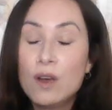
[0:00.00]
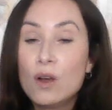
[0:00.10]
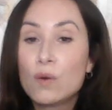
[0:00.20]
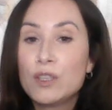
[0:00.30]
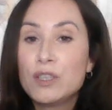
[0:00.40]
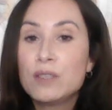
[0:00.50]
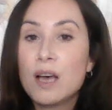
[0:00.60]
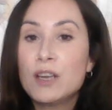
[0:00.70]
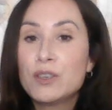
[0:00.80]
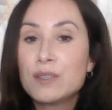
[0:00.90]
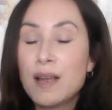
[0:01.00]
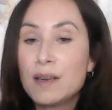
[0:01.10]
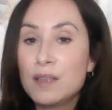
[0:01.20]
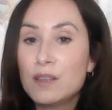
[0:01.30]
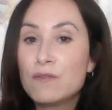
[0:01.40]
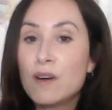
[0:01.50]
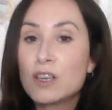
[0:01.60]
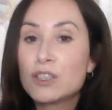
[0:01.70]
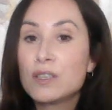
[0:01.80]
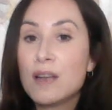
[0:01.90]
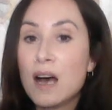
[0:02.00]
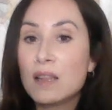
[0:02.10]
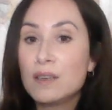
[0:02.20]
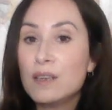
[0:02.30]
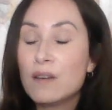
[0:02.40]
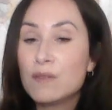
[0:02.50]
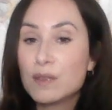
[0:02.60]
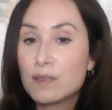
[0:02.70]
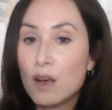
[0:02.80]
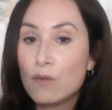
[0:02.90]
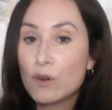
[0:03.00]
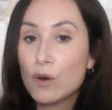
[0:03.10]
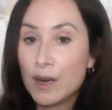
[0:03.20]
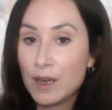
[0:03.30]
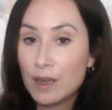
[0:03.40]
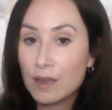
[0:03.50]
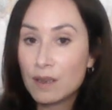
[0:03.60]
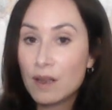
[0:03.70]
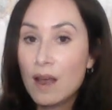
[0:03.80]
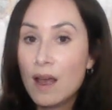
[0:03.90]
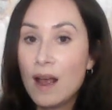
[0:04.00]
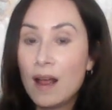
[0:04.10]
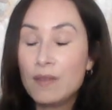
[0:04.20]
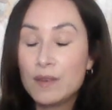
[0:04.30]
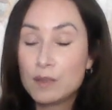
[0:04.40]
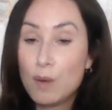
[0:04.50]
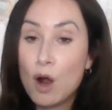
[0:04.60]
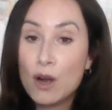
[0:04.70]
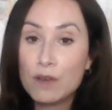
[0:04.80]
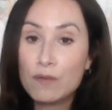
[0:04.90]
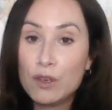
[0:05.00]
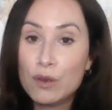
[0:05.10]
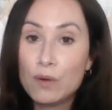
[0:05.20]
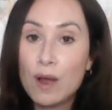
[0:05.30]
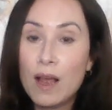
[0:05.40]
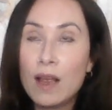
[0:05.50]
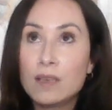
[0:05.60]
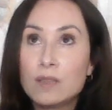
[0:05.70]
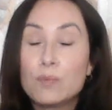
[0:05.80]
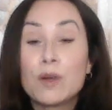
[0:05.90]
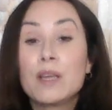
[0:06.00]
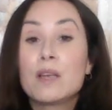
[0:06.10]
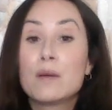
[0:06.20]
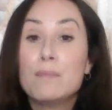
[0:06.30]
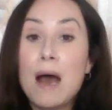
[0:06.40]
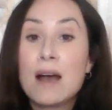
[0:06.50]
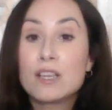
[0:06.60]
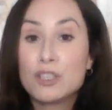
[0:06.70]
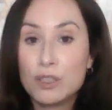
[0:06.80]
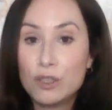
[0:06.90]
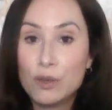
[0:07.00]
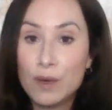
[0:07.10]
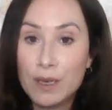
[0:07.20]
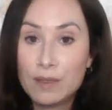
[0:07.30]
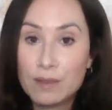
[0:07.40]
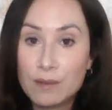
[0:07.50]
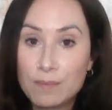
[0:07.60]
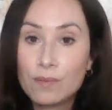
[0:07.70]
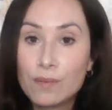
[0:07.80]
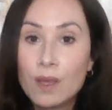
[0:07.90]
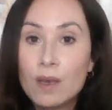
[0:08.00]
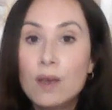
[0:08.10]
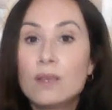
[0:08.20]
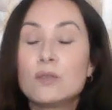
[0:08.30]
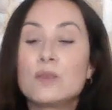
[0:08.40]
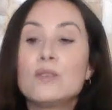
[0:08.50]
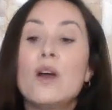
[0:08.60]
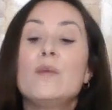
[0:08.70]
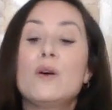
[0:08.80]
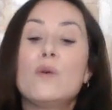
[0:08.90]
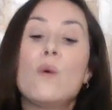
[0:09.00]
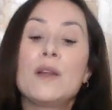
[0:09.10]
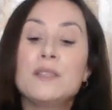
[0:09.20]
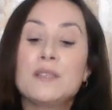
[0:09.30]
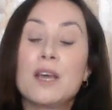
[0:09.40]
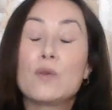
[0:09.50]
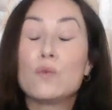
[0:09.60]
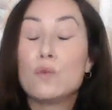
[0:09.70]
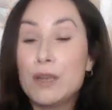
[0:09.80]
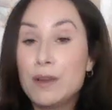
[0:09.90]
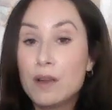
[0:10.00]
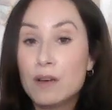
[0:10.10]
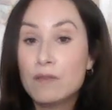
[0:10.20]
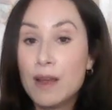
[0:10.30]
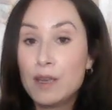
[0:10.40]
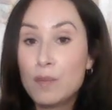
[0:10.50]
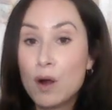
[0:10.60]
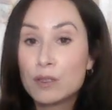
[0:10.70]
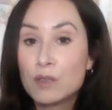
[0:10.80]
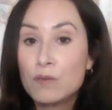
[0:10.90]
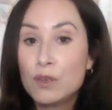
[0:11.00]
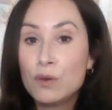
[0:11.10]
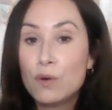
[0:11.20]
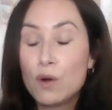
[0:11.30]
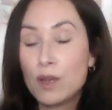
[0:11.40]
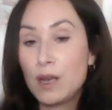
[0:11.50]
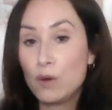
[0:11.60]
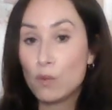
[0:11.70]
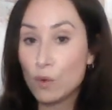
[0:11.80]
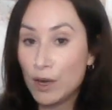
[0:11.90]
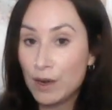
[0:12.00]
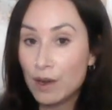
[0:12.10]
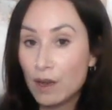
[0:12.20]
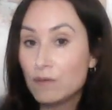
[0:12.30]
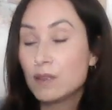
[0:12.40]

which is understanding the functionality of the self-critic and this part of you and bringing compassion to it. So it's not about wanting to get rid of any parts of you or getting rid of the